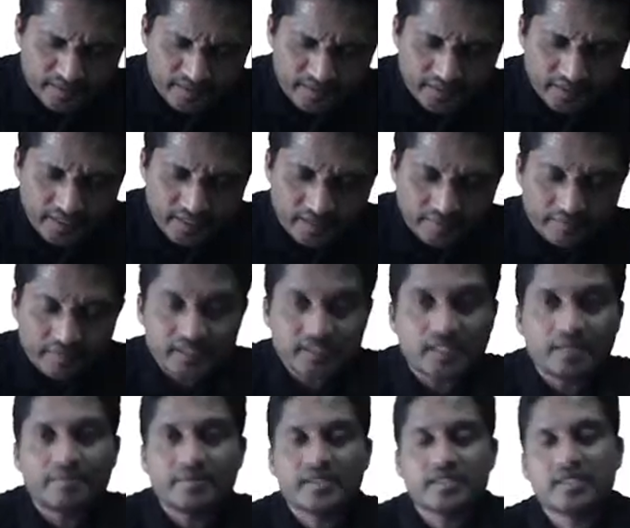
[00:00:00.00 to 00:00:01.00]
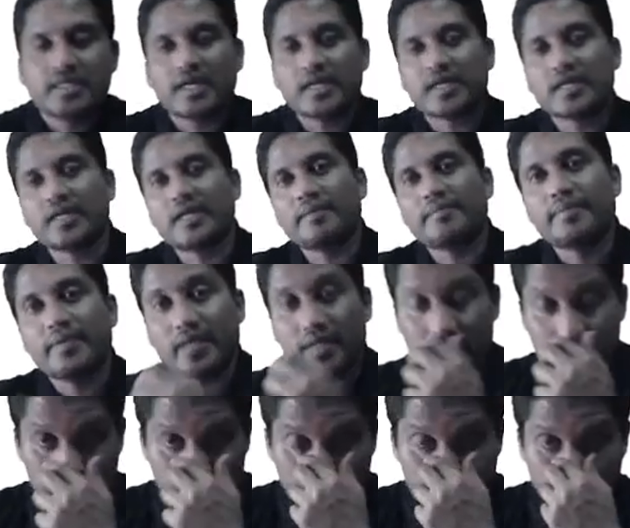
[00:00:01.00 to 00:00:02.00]
Three numbers ABC are in
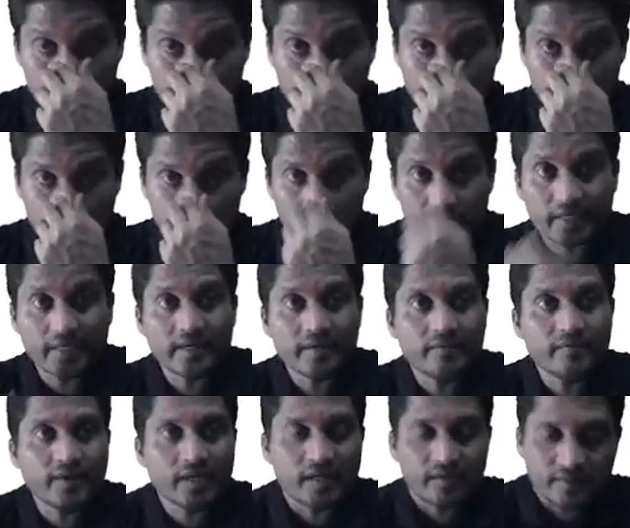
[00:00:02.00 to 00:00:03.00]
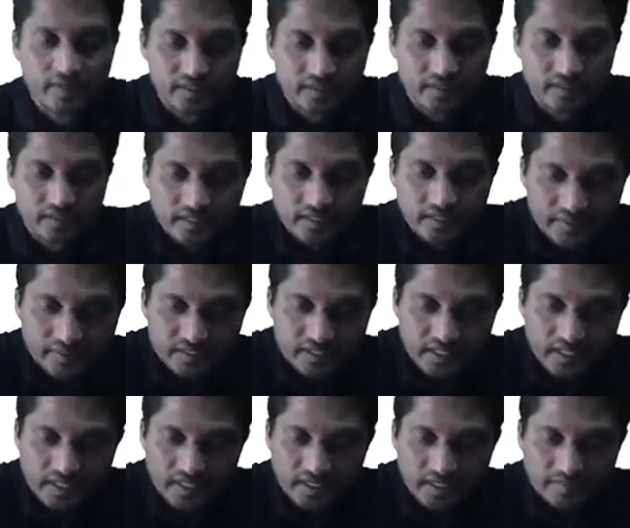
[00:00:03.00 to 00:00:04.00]
AP. Okay, whenever three numbers
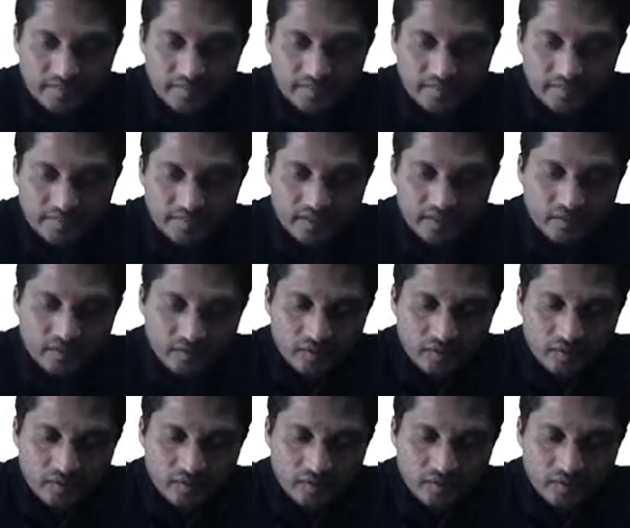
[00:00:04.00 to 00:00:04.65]
are in AP,